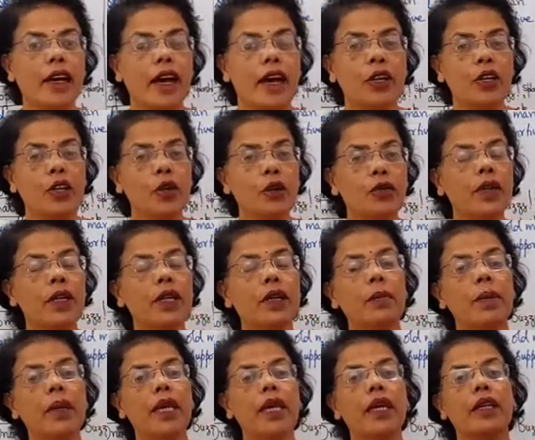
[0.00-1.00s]
you will
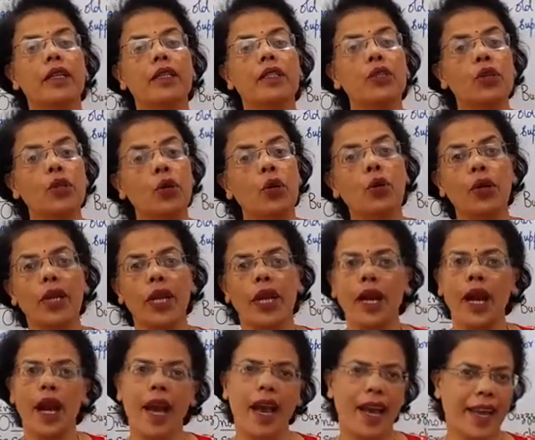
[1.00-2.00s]
be scoring
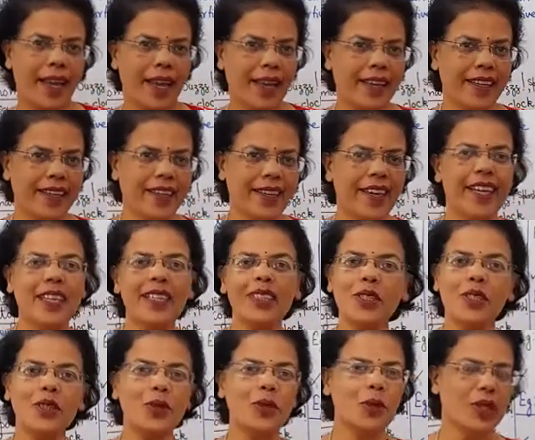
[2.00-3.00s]
high in
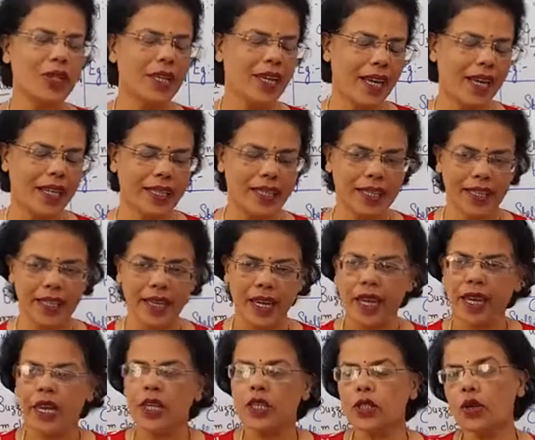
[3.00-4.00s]
story writing.
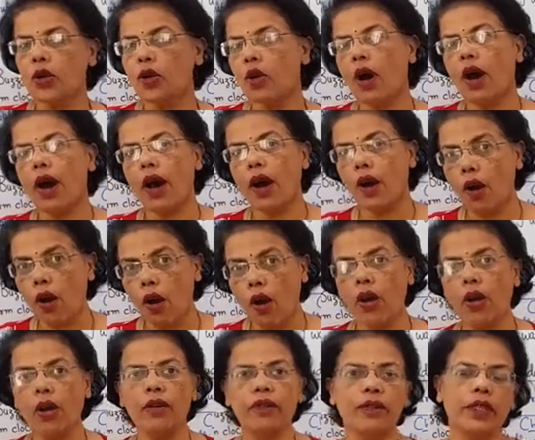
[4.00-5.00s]
So all
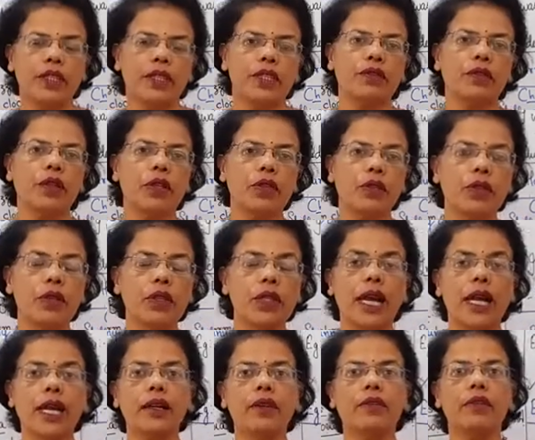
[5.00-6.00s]
of us, we know
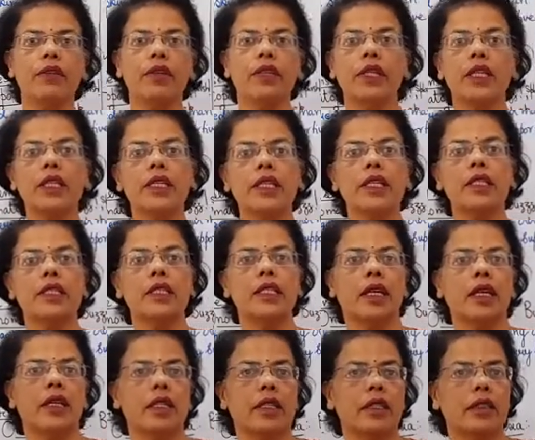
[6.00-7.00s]
that this is
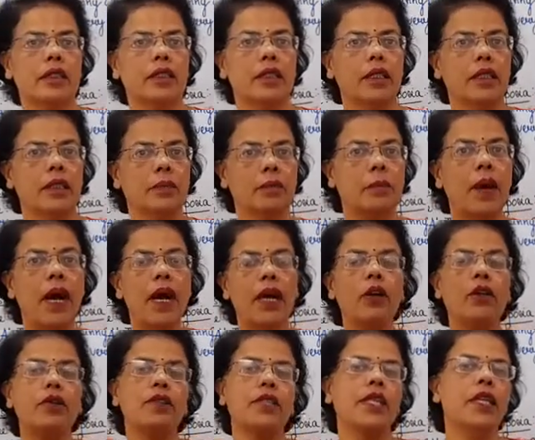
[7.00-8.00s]
a part of
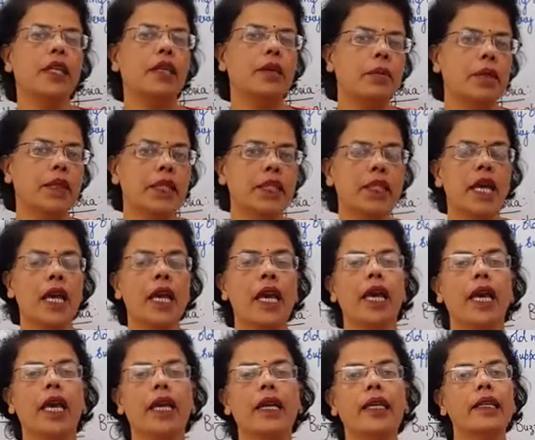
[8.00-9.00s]
syllabus
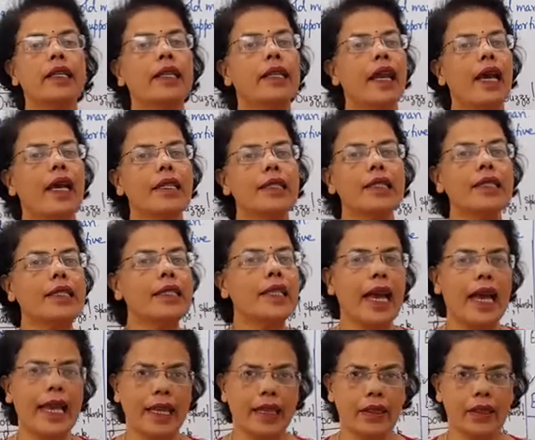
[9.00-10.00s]
in class
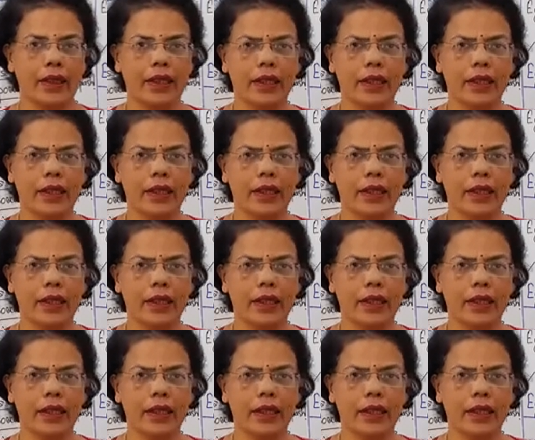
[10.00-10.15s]
9th.